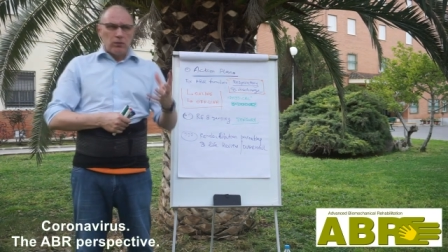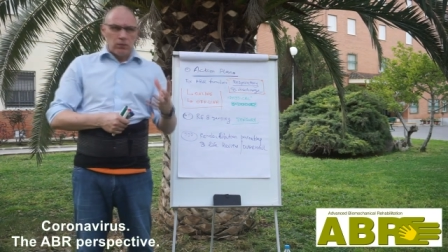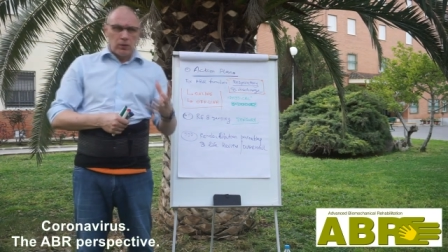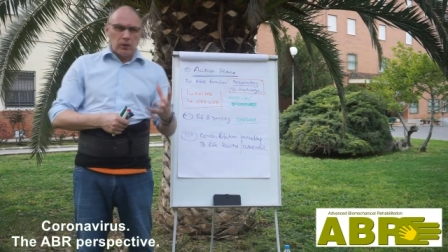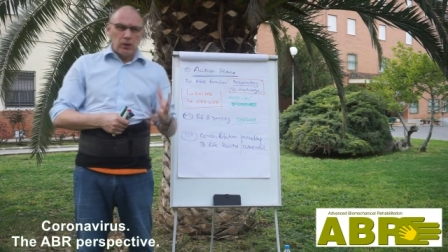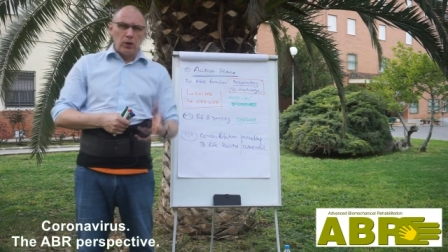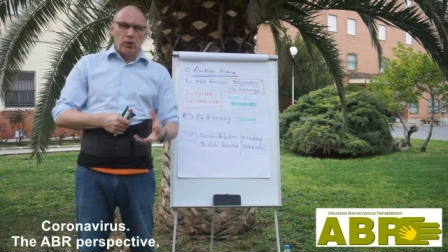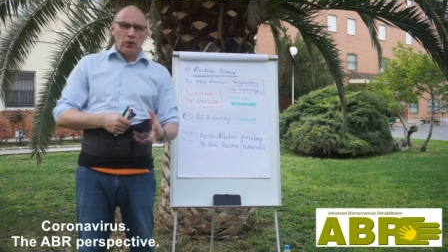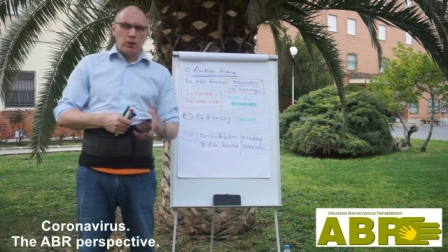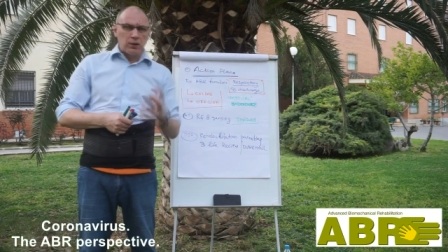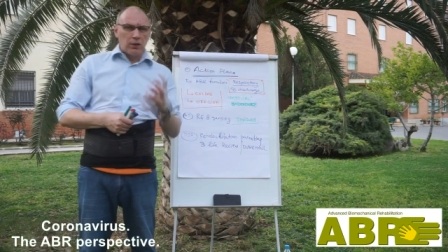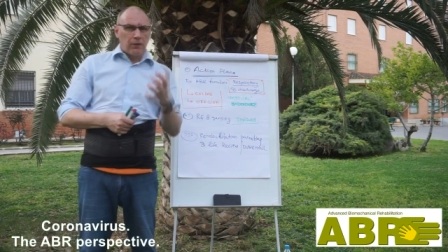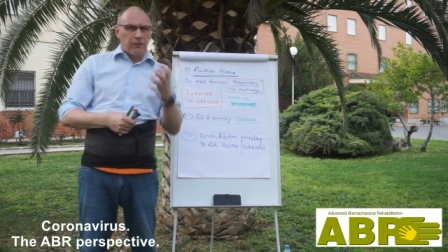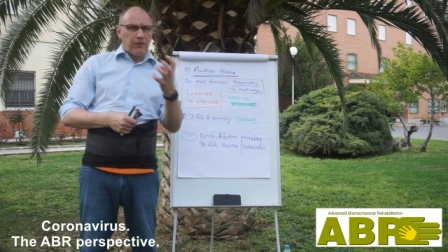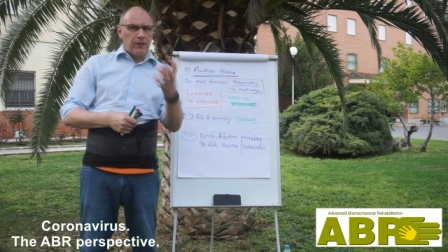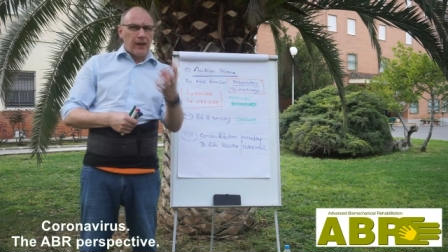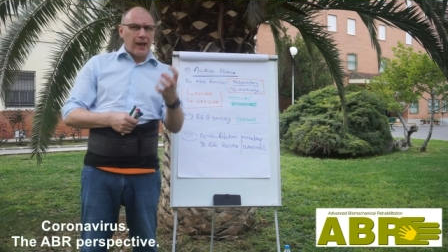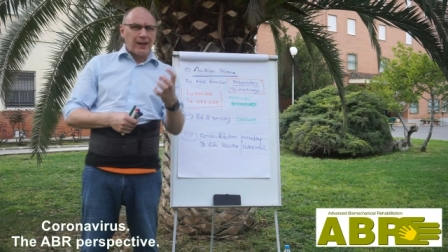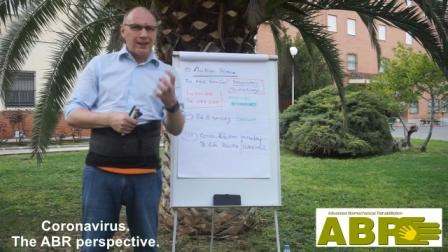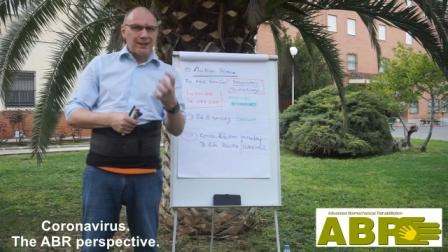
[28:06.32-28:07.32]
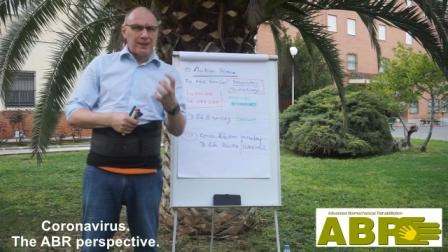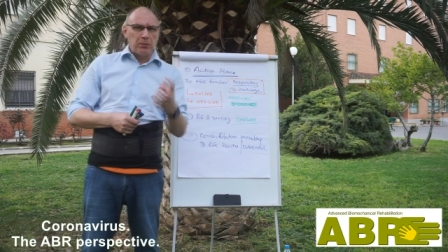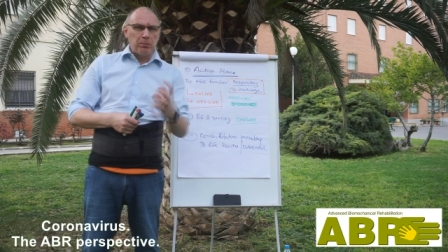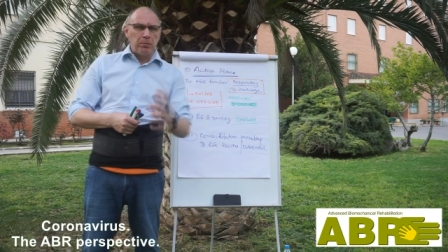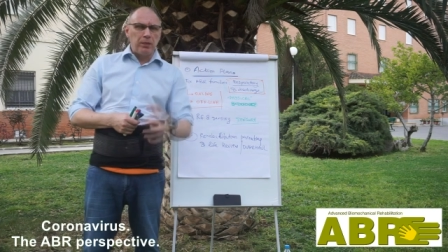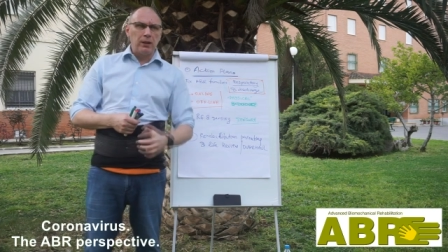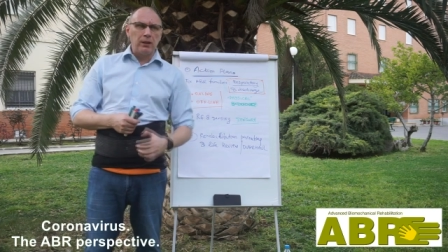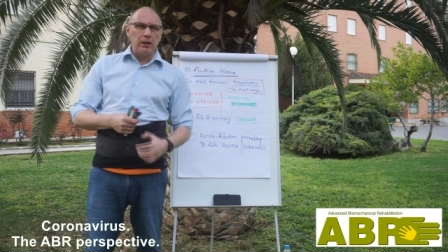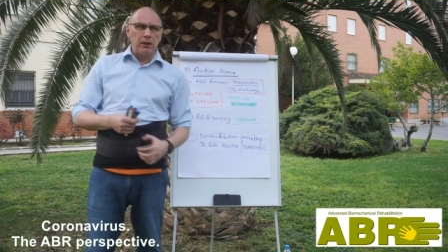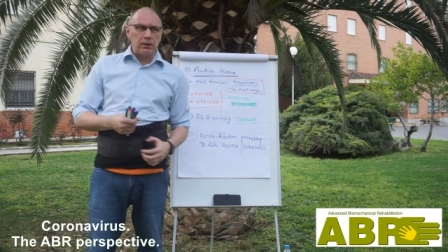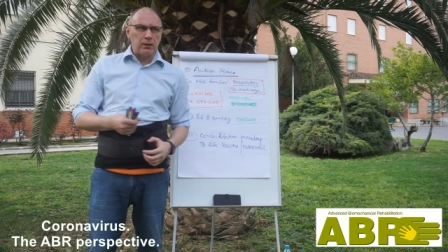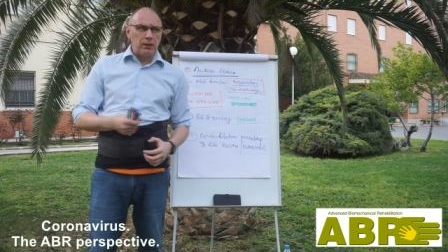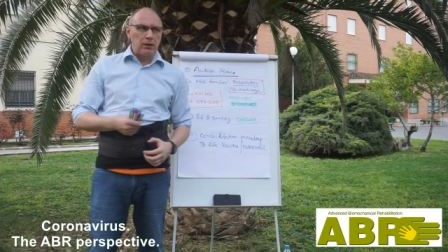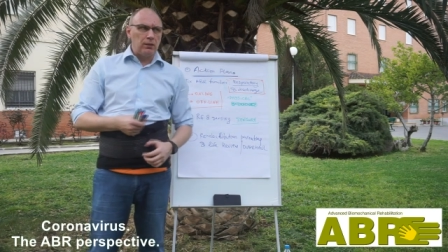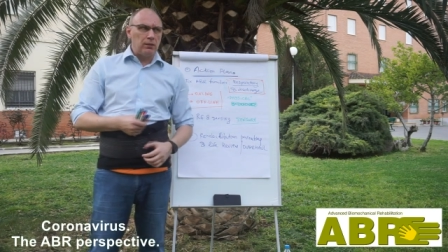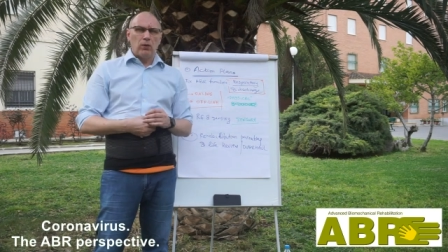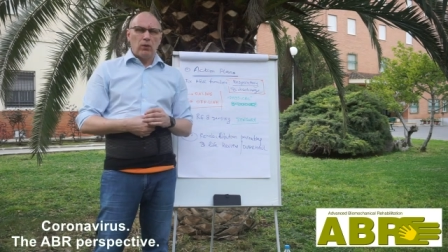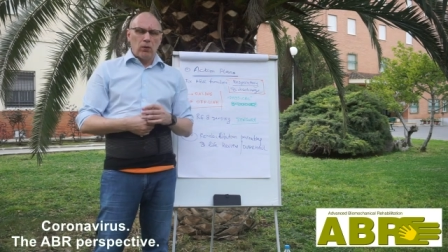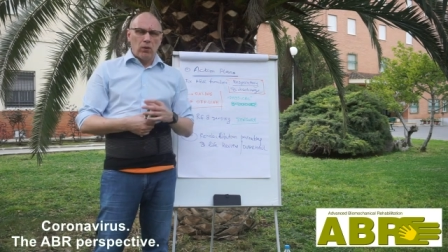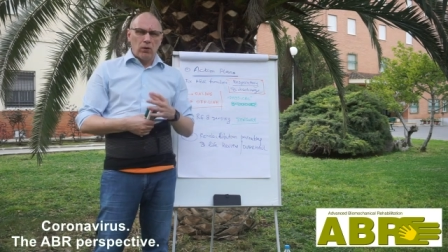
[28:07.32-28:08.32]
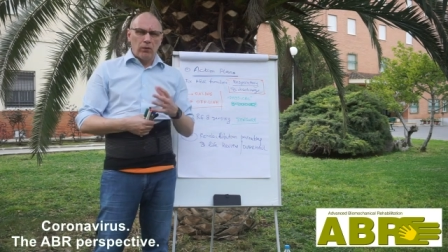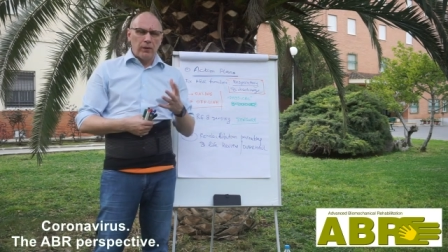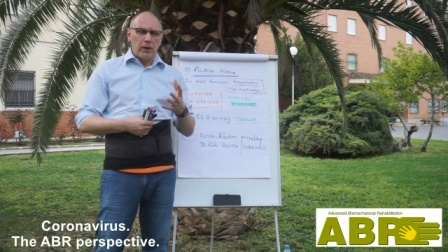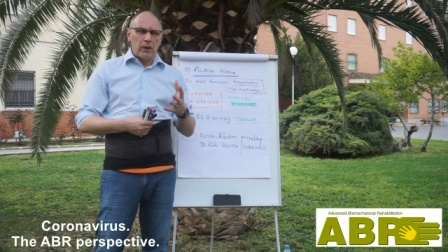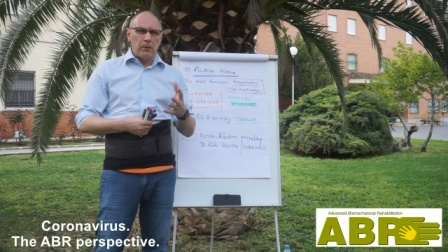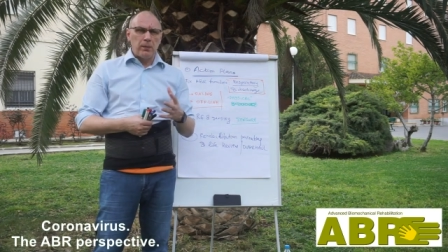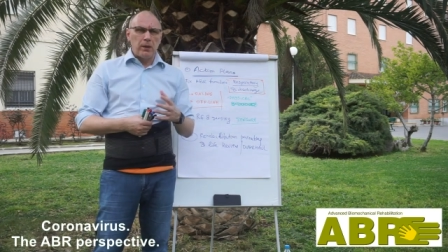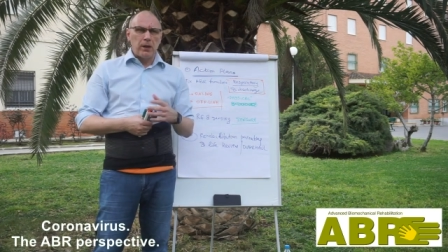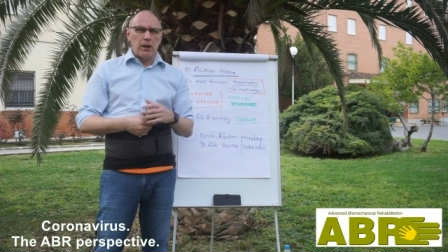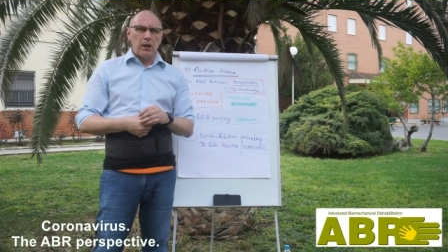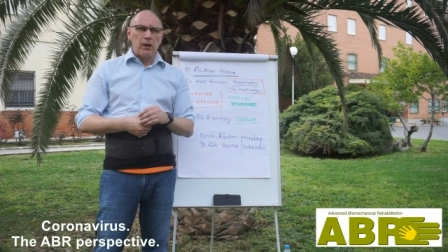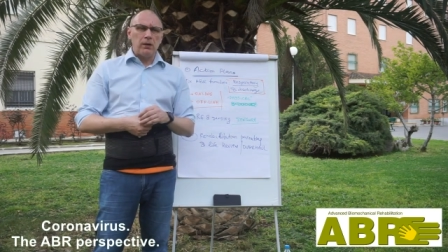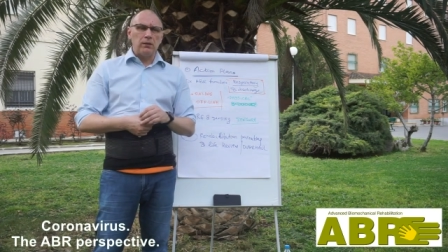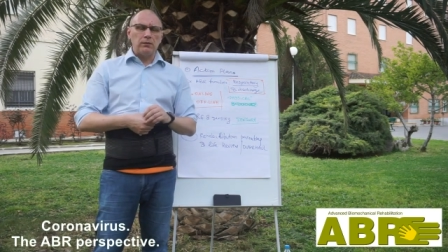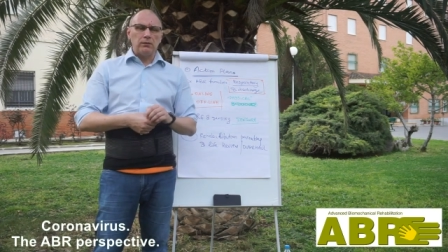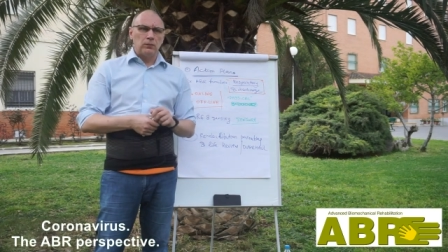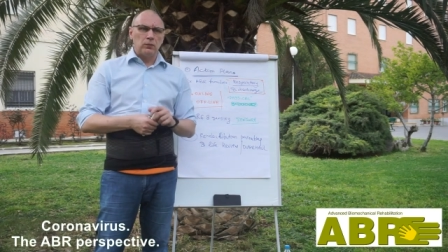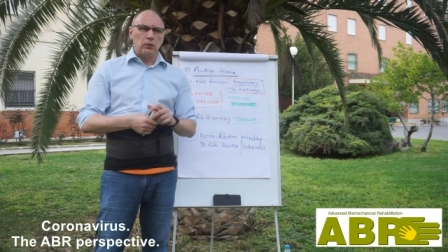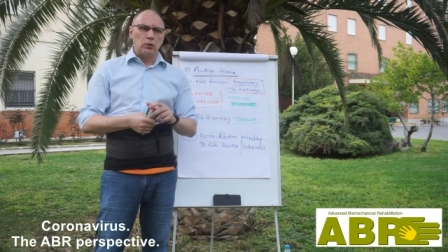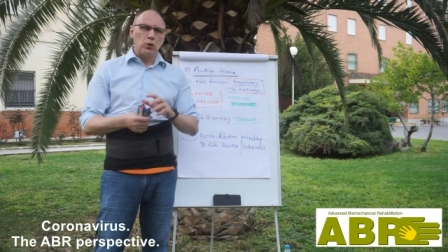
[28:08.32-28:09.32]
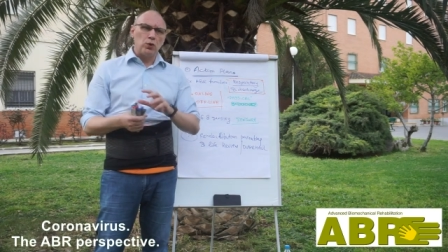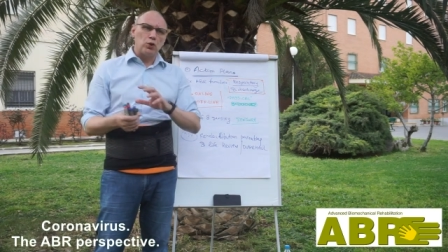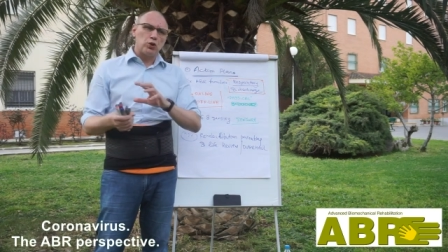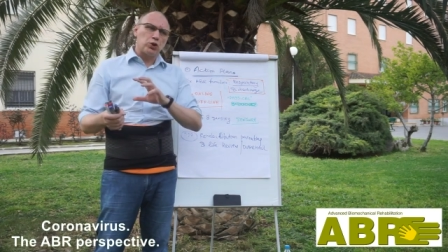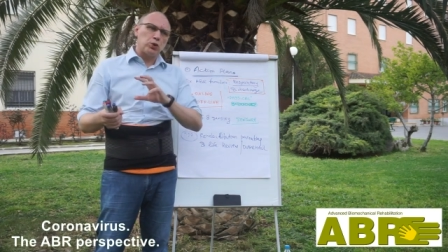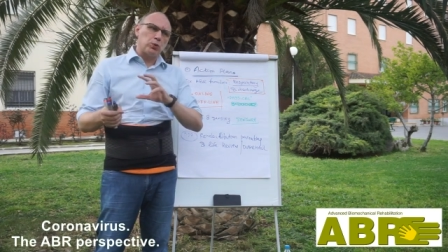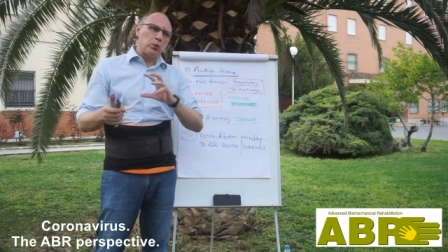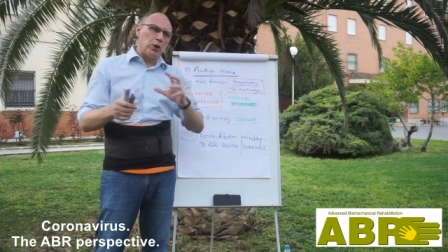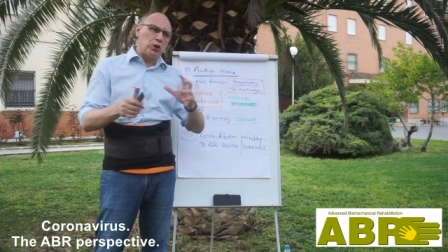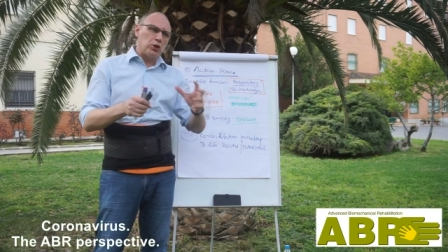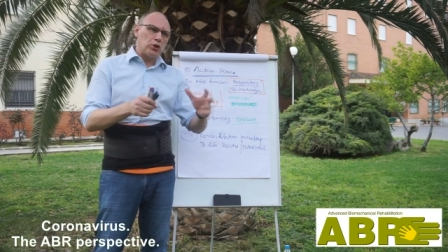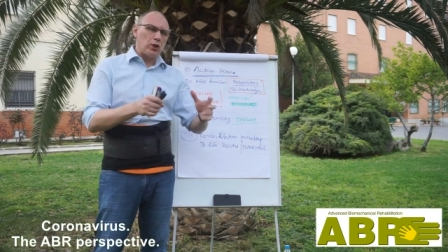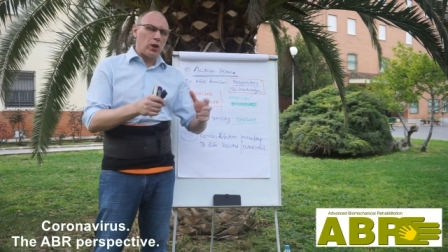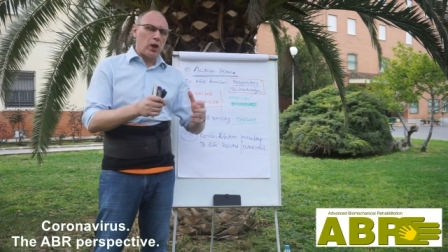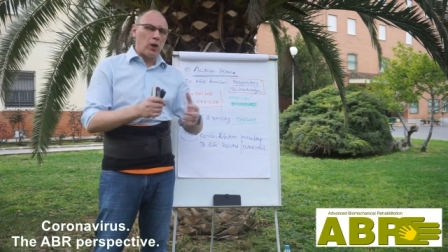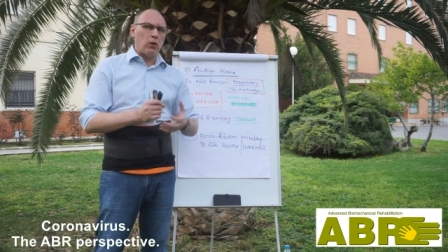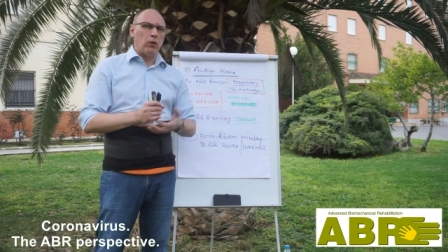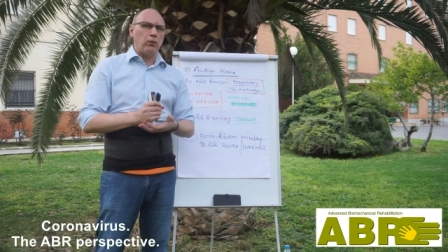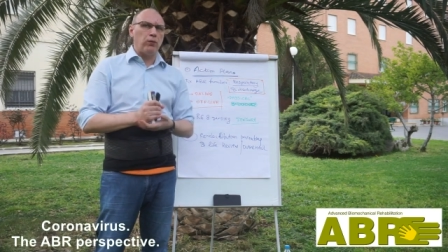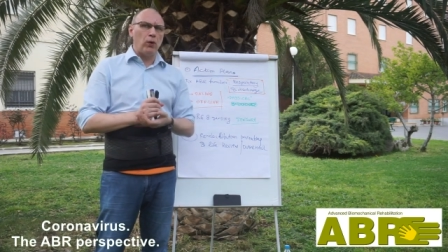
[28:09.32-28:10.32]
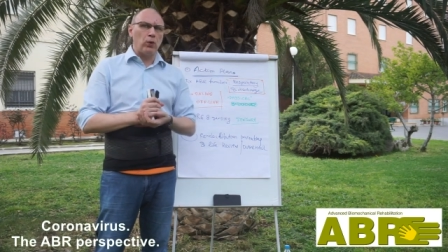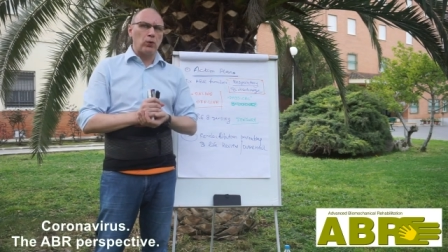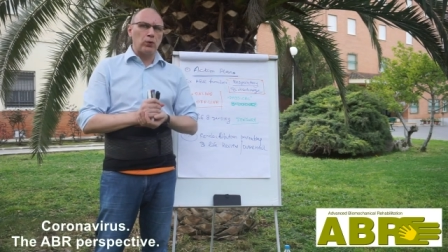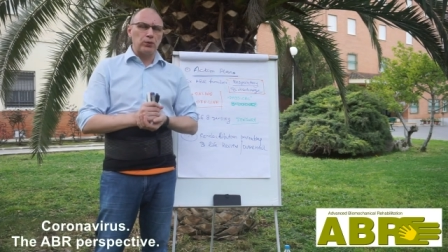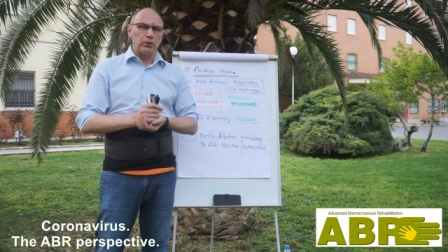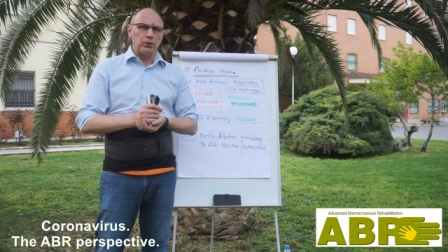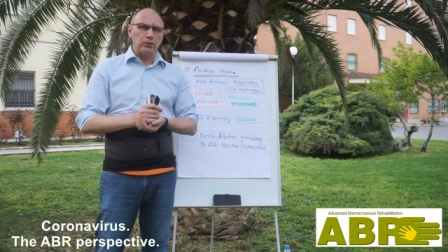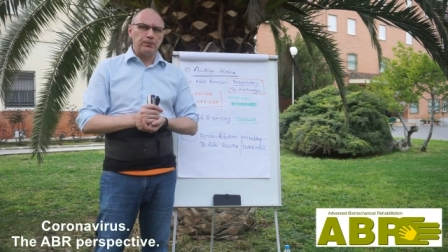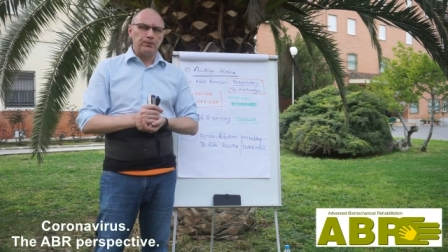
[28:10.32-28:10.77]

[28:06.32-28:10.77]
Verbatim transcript: use the flexibility of A B R to switch our focus.